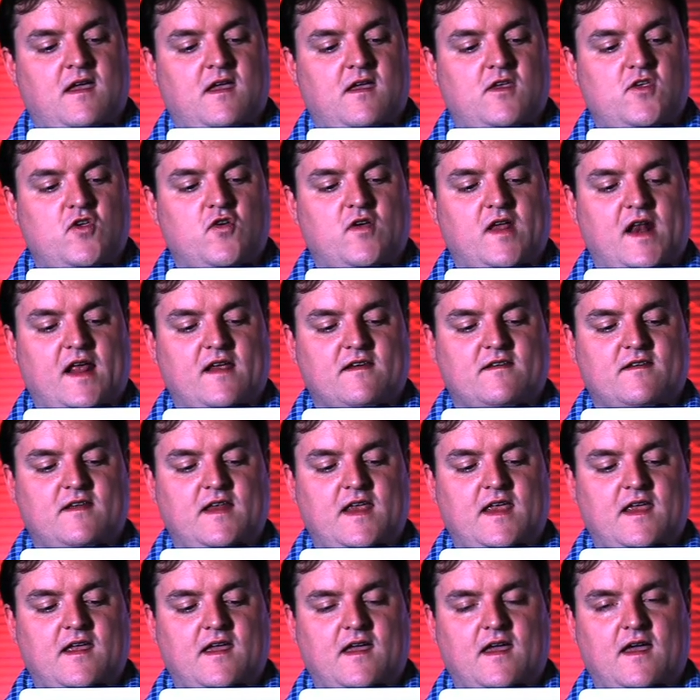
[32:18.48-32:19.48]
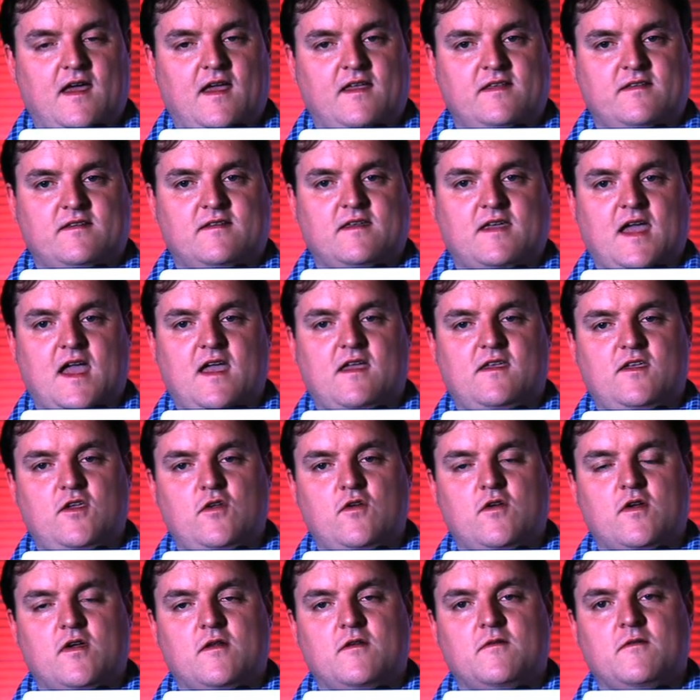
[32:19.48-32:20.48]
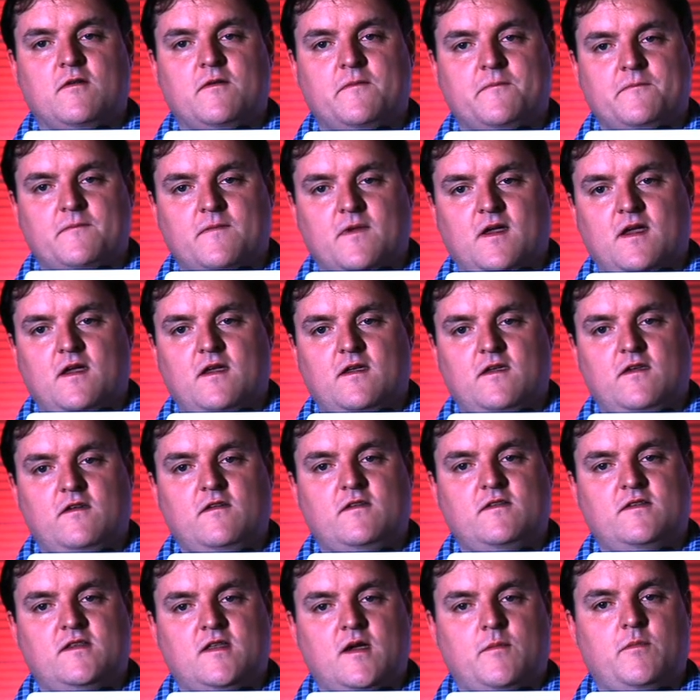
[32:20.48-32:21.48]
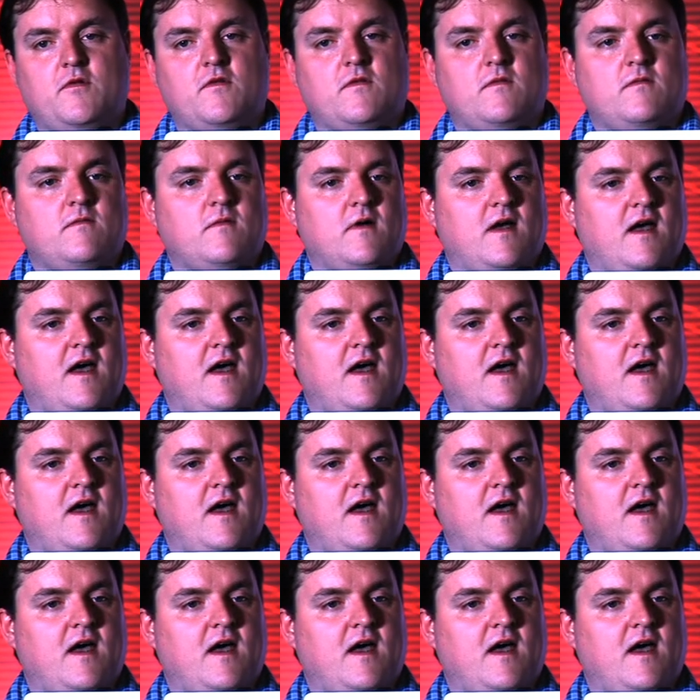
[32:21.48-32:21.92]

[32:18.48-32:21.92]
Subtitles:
you can actually escape, you can use double